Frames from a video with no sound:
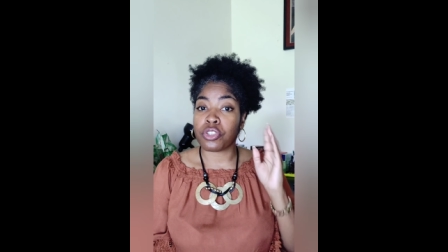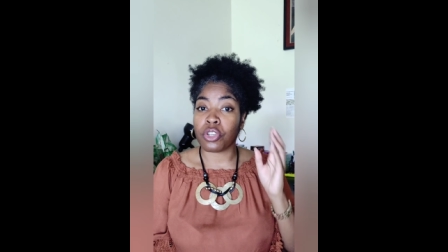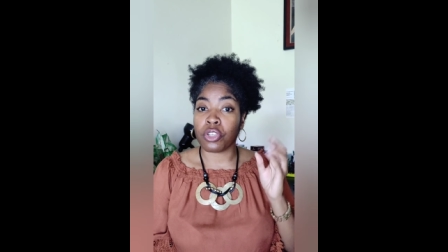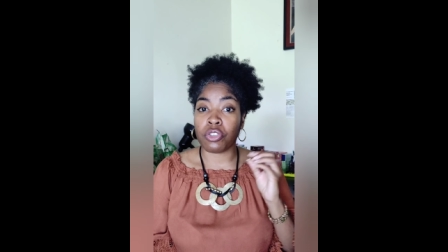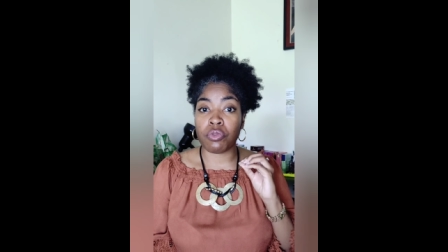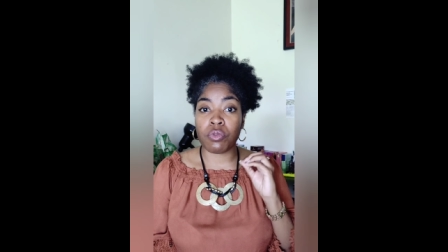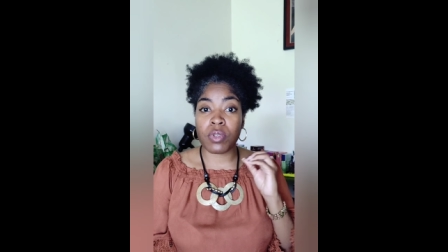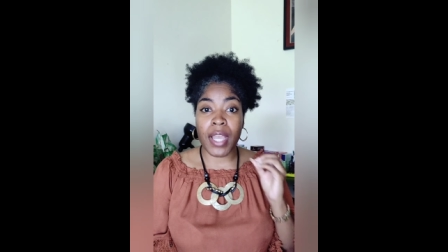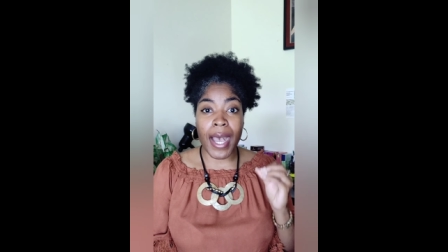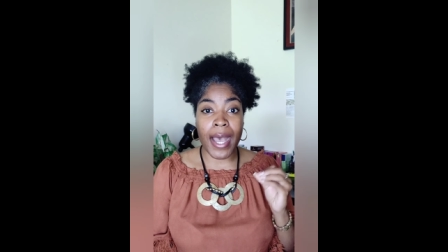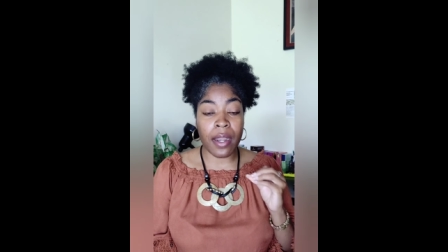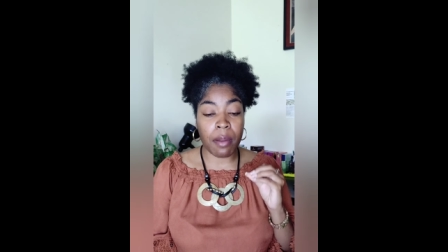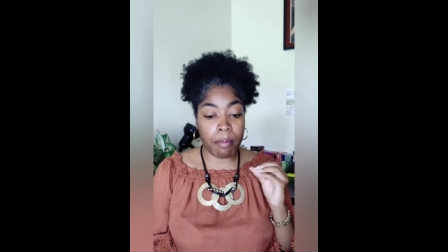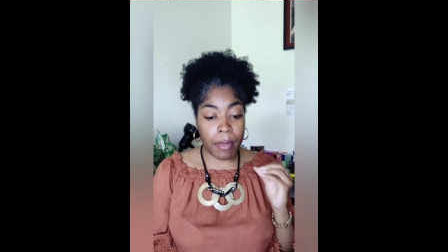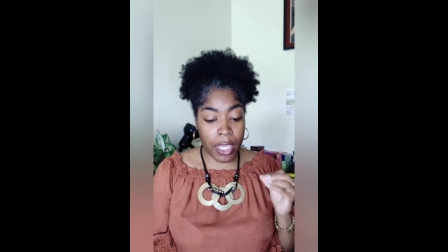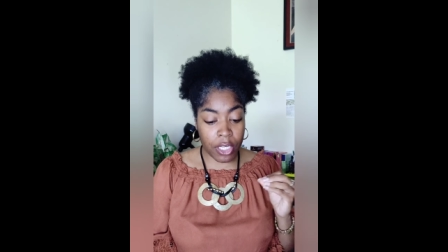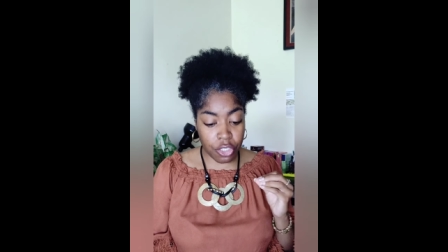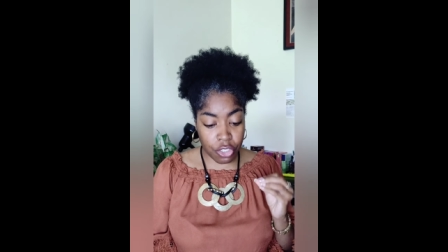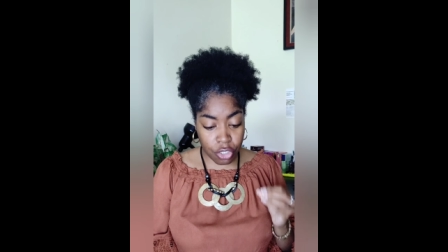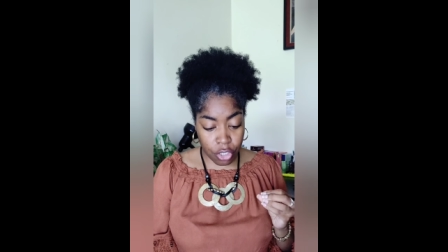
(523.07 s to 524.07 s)
So you got
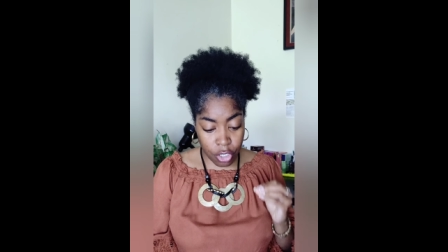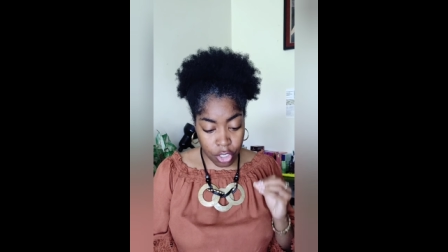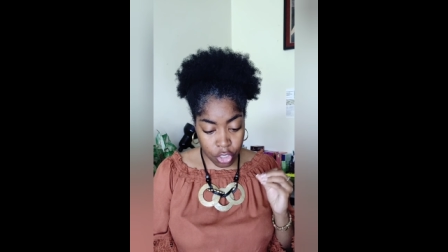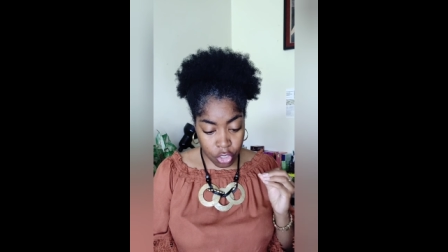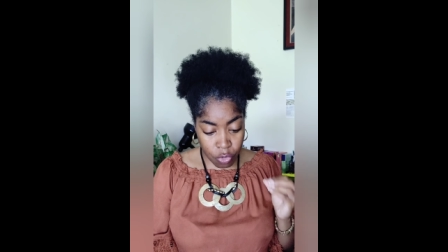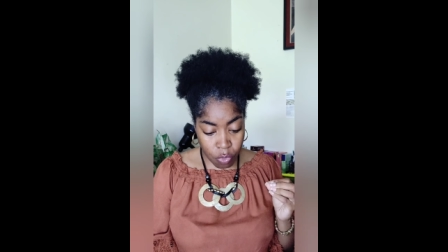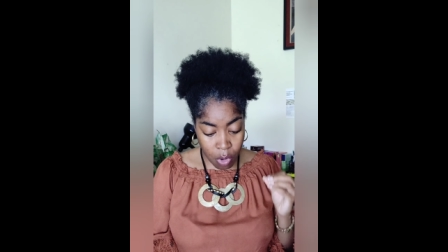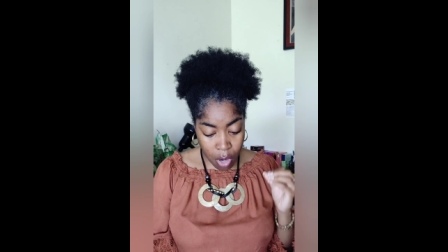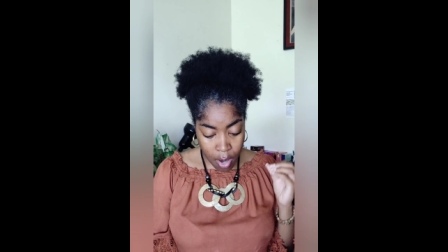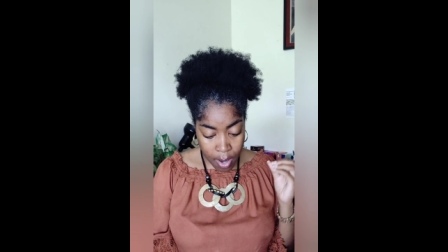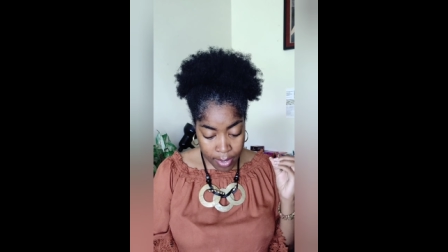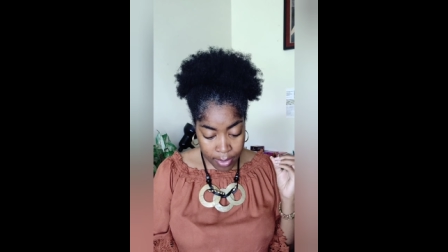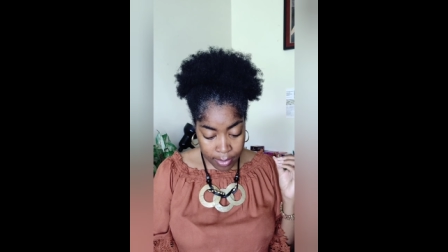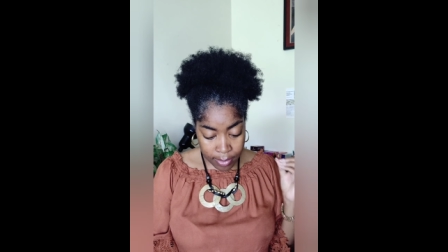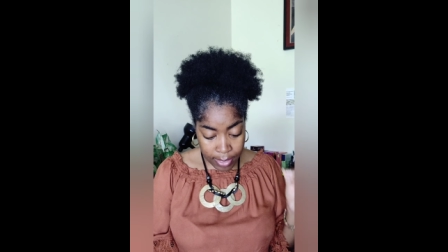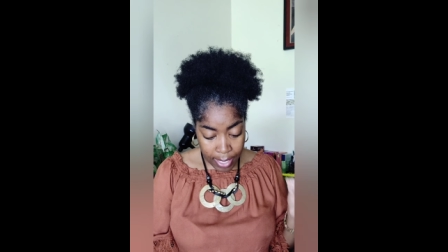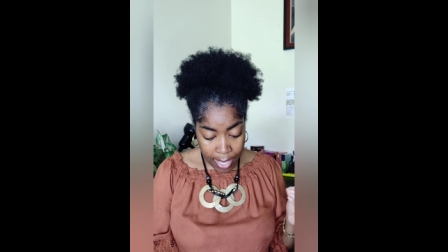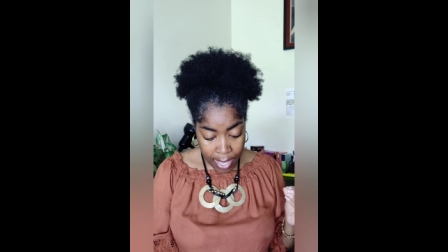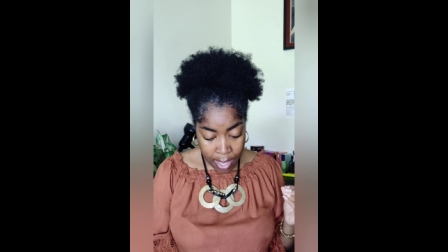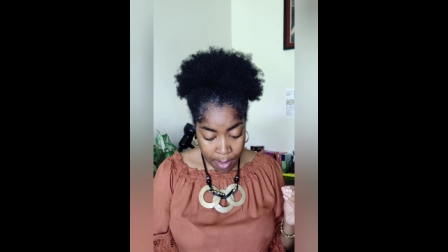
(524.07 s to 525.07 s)
to make sure you are in
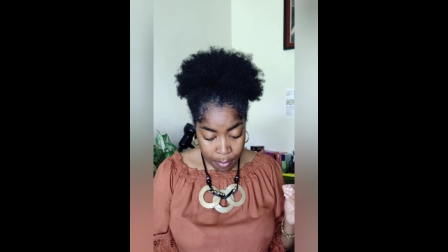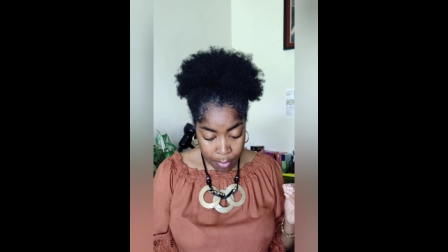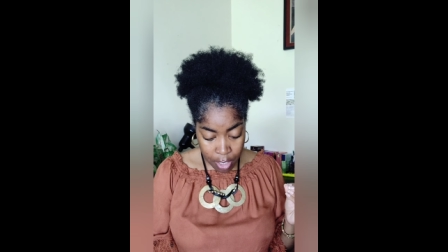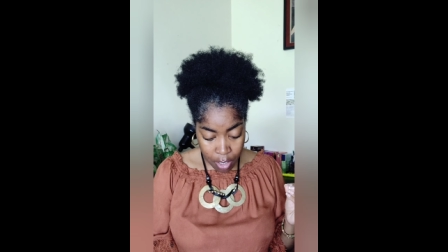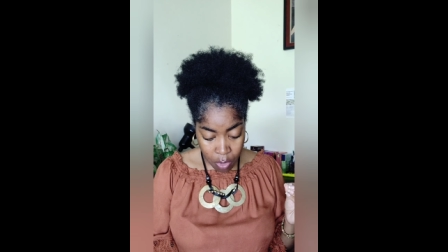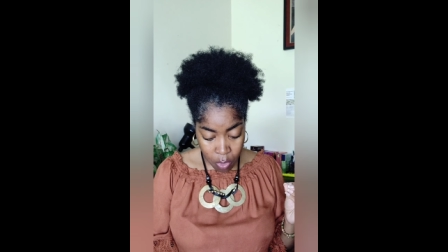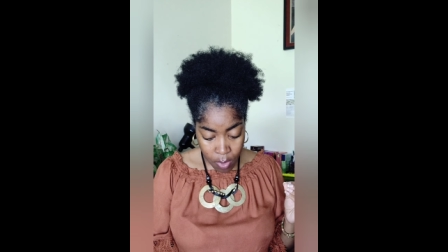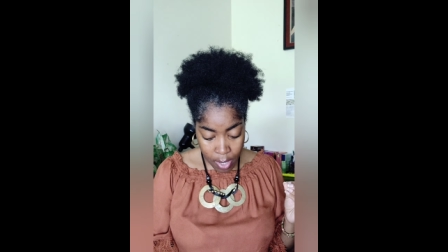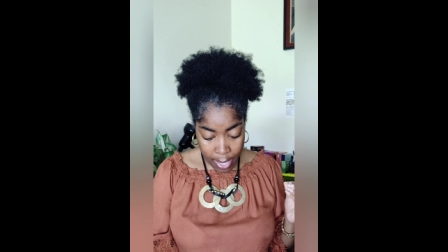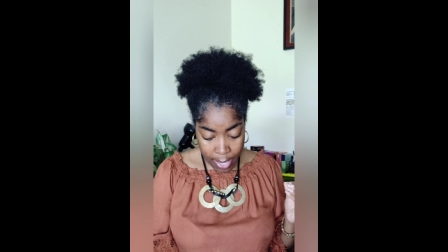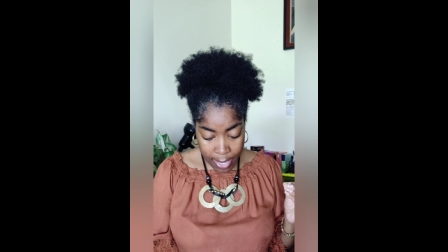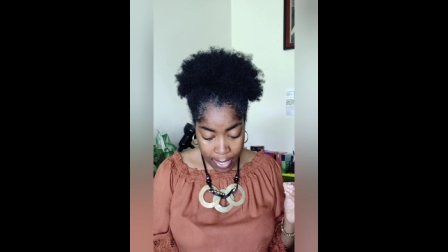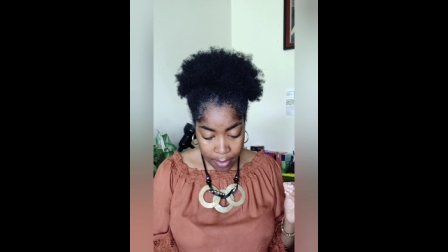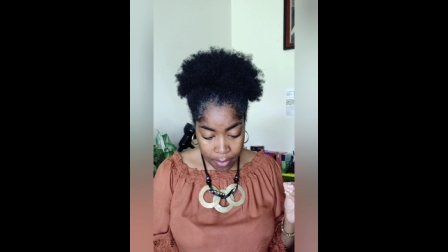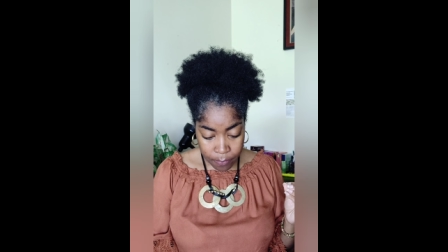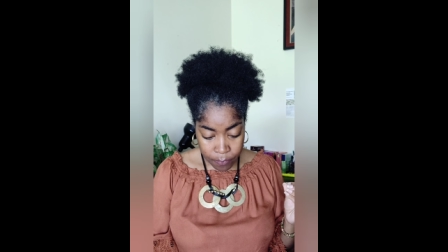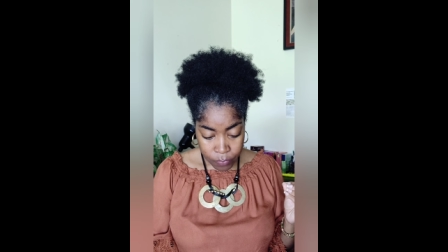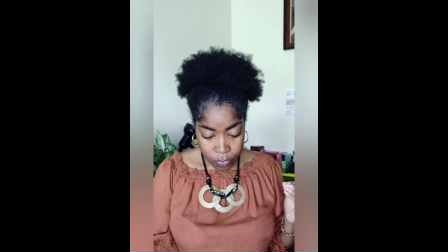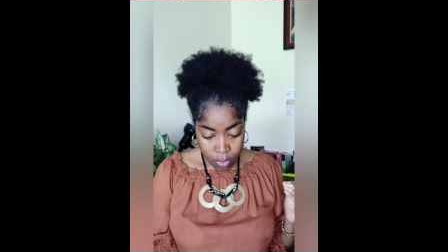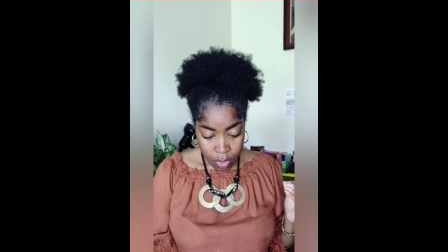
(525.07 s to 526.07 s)
alignment.
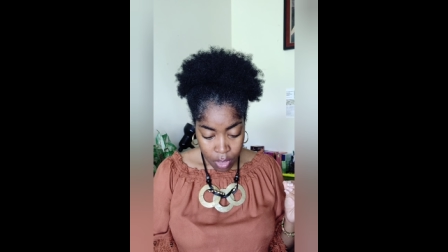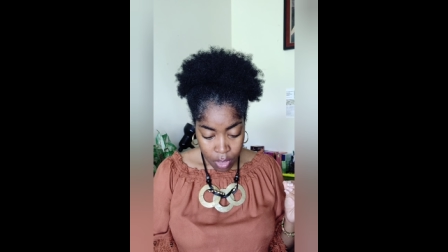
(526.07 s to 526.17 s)
OK,